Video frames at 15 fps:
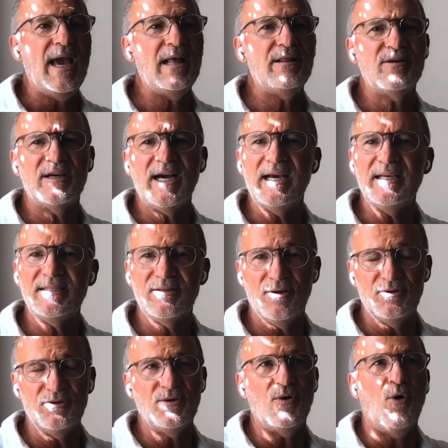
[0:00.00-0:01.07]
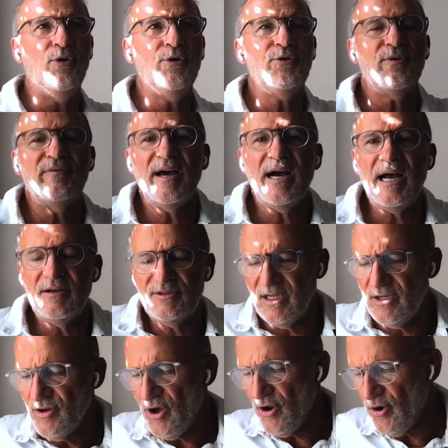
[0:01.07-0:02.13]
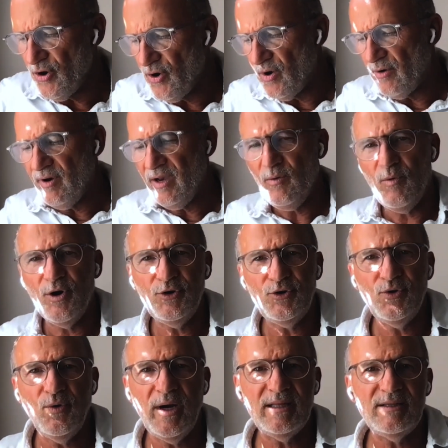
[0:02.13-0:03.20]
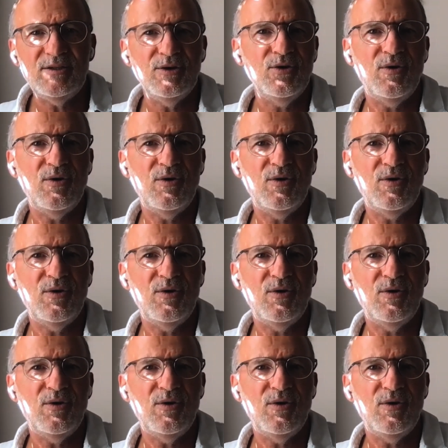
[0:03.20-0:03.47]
And the guys, the, the owner of the house said, no, no, no, I really want to do it.